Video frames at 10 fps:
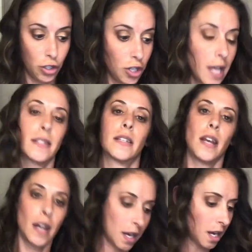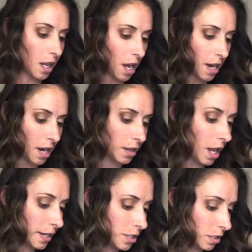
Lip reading: Just kidding, I lied. I like to